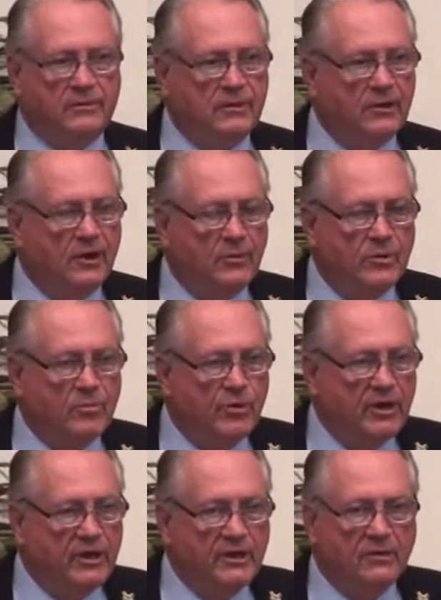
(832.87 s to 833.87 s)
the government
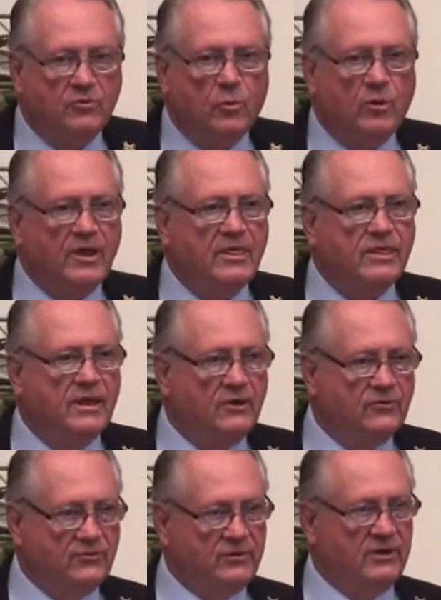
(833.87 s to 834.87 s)
bringing in
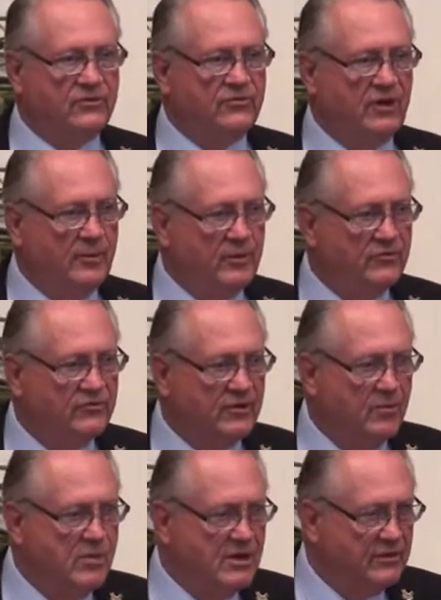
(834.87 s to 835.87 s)
20,000 Islamists
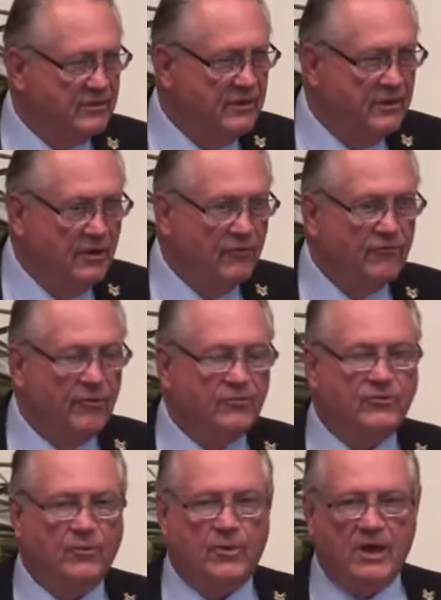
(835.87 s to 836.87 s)
a month from
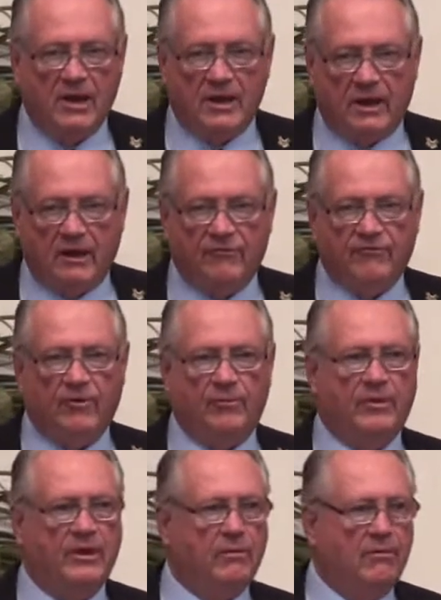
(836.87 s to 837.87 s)
Somalia,
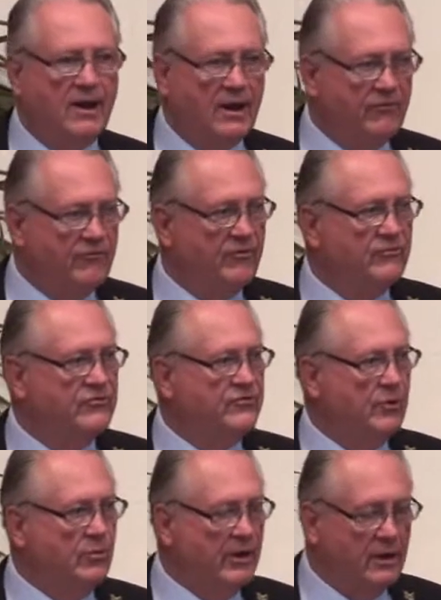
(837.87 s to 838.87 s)
from Iraq, from
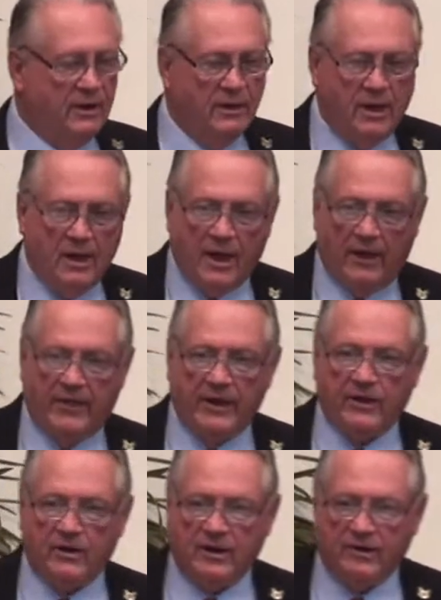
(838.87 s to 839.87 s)
Syria. And they
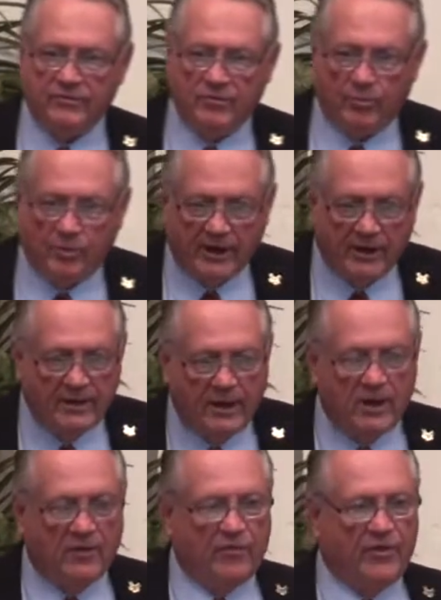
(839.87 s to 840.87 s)
get off the plane,
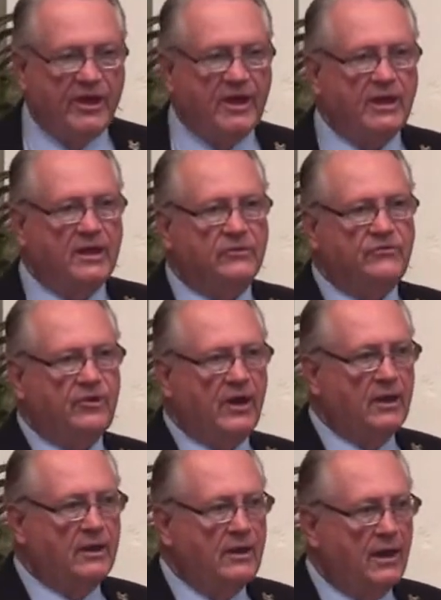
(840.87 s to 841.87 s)
they get a
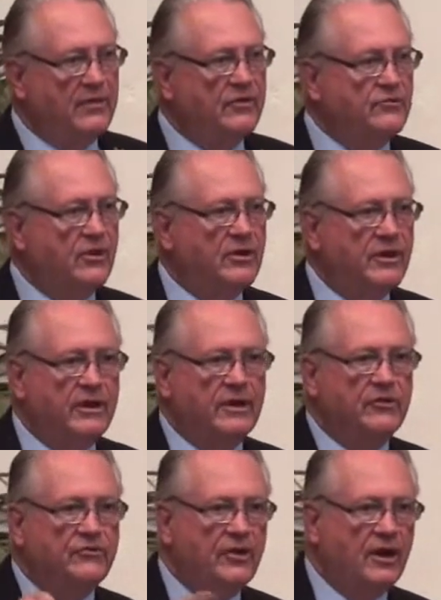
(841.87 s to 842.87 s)
check, and they start
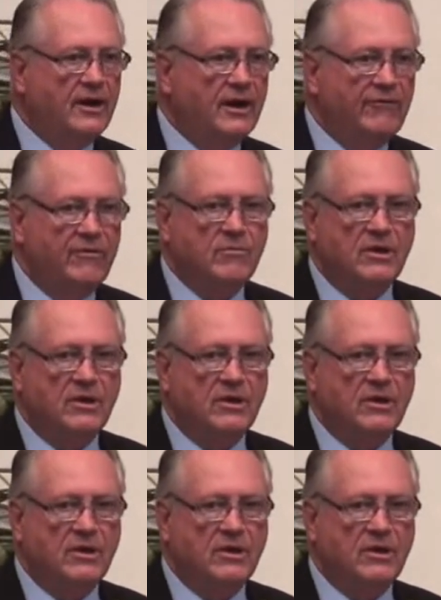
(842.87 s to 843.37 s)
getting a check every